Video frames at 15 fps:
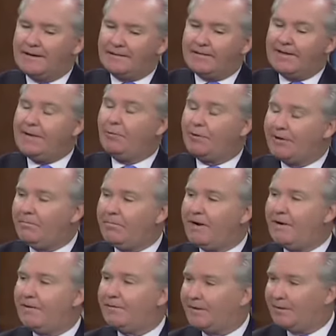They want a
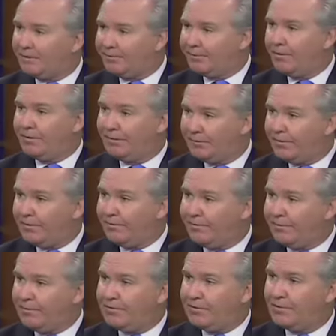mayor that is focused on the
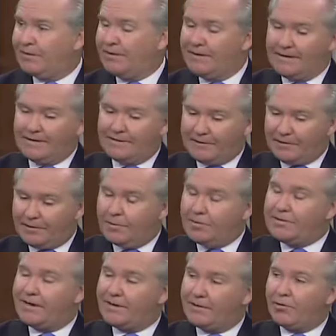future, that
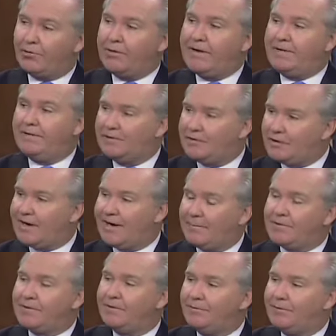knows how to create the
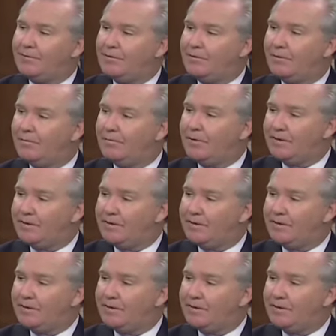jobs of the future.